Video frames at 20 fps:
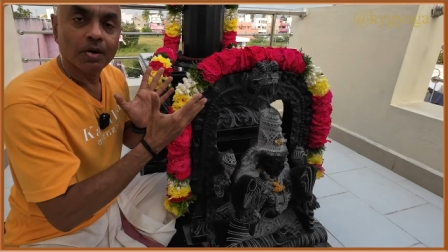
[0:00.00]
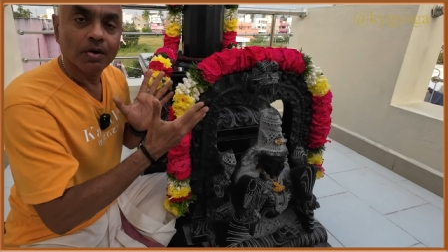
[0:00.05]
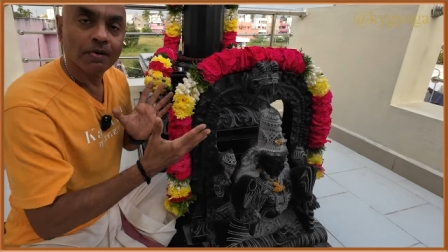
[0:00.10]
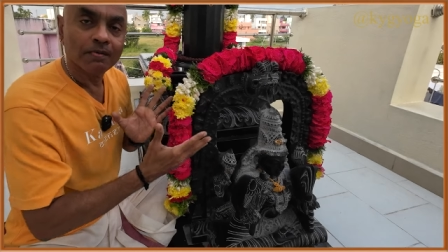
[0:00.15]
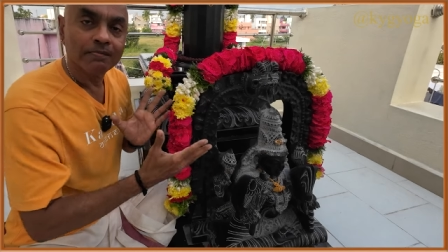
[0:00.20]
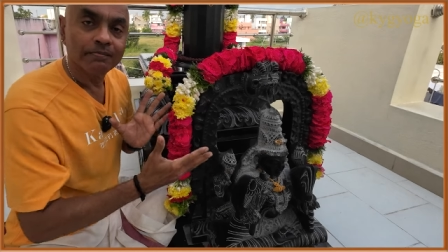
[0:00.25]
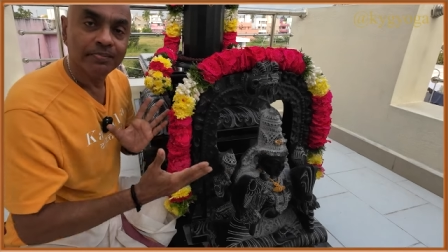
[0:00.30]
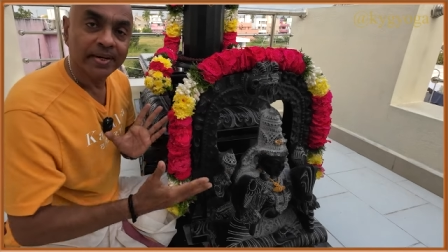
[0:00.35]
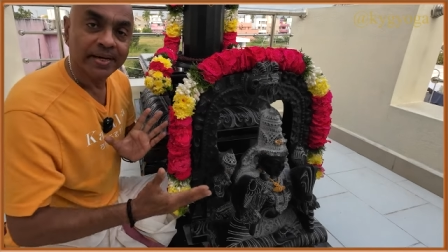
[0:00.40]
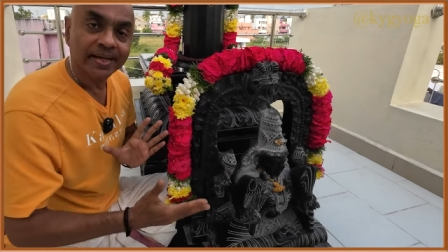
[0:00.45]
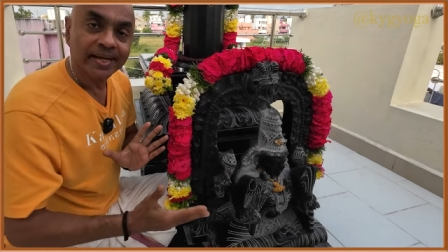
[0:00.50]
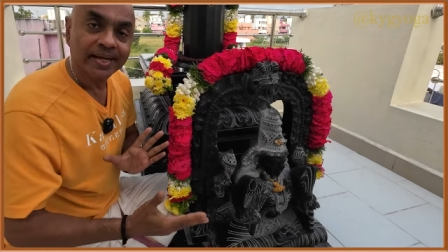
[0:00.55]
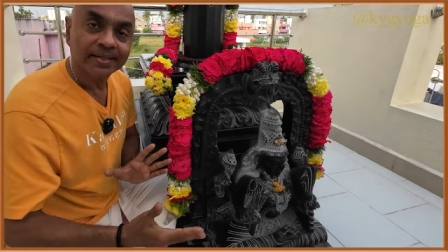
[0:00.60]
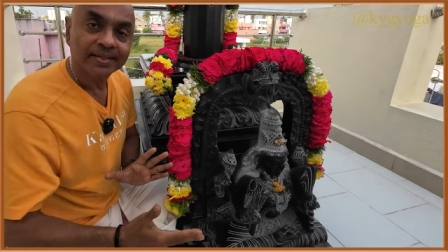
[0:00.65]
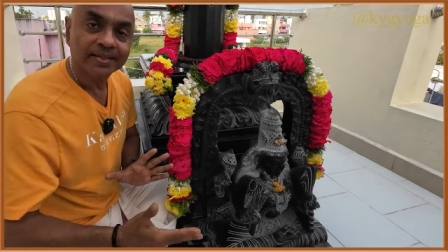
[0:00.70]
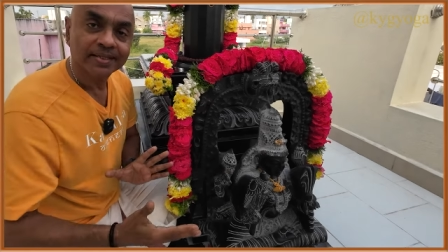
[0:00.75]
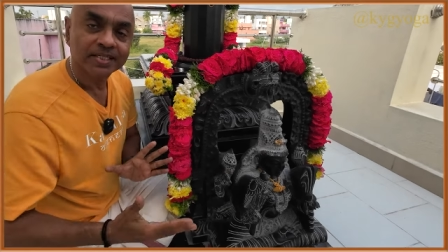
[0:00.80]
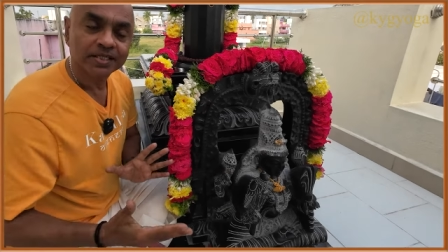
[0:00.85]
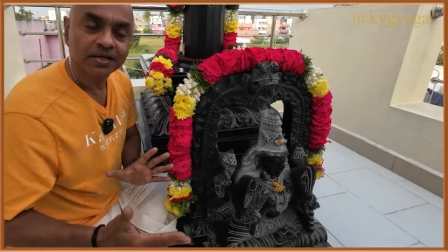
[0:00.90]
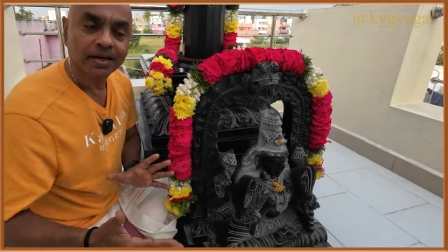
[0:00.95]
of
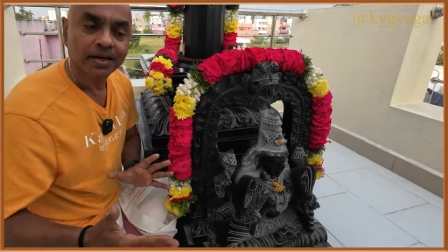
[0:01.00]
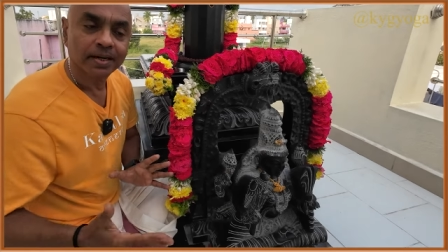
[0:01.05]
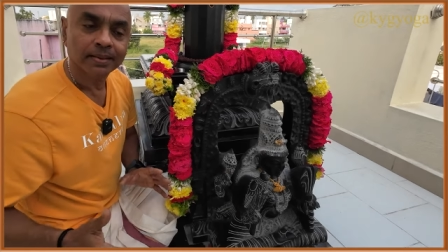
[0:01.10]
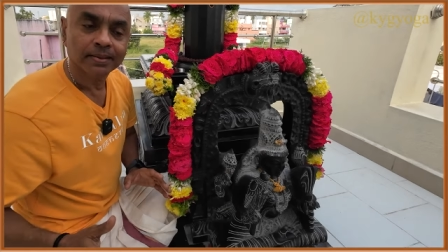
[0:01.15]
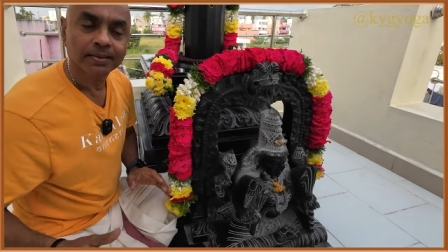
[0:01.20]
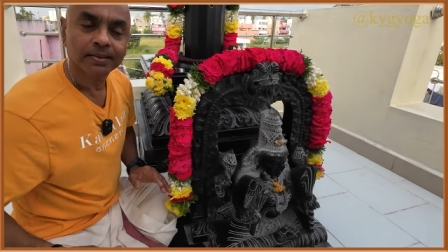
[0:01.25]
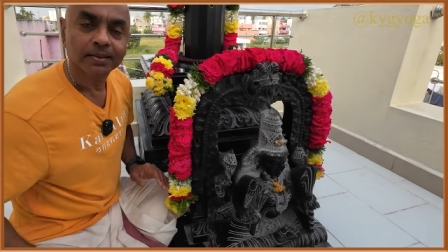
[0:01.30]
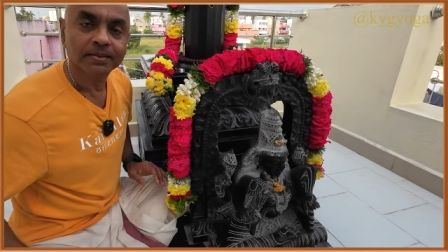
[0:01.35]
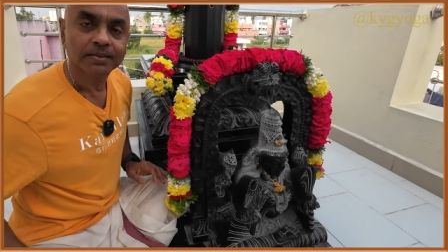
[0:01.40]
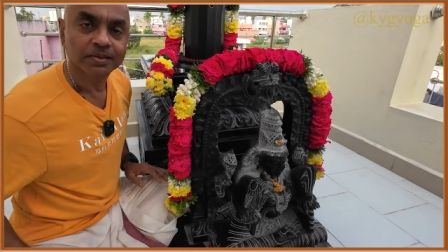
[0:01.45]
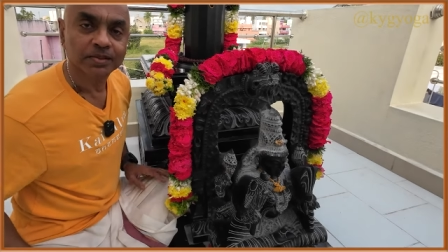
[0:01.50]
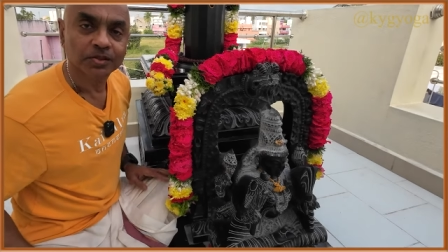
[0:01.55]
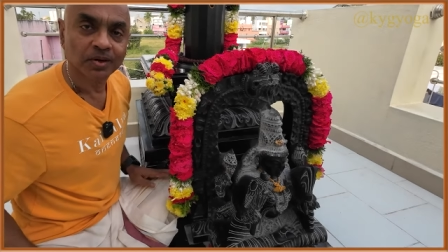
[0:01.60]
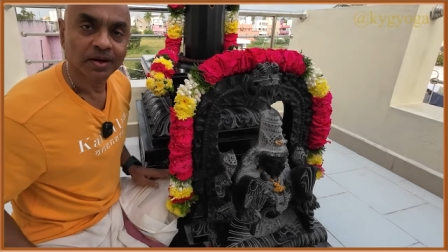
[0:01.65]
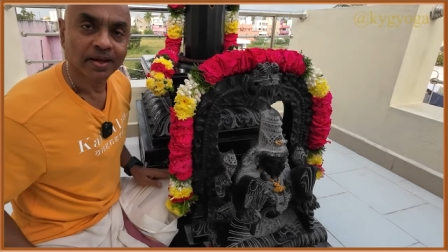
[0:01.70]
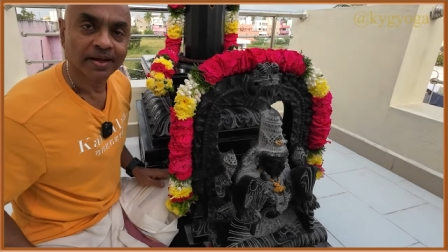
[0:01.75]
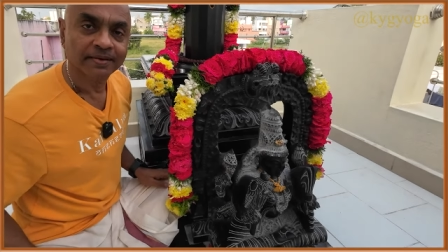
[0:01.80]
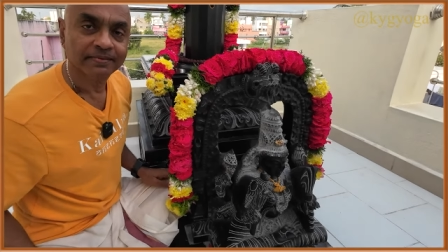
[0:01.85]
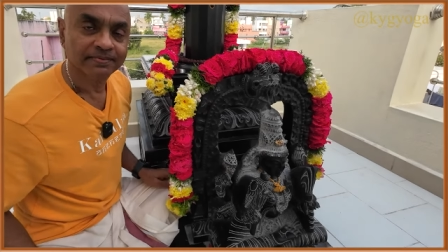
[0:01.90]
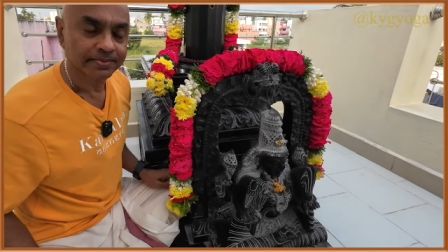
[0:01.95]
bringing the shrine to
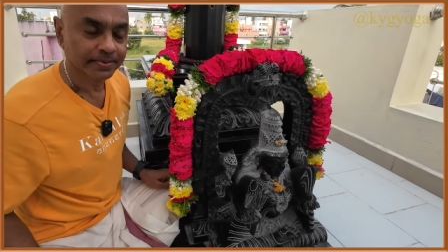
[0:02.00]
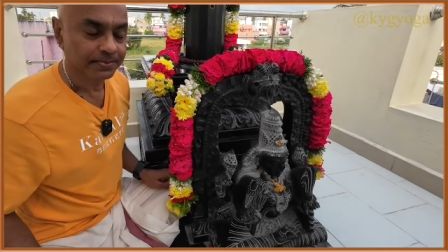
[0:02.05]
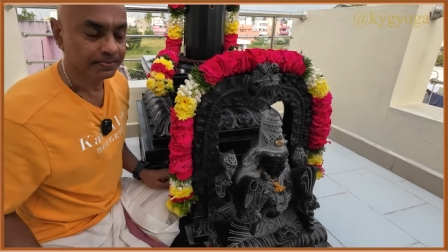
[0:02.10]
life.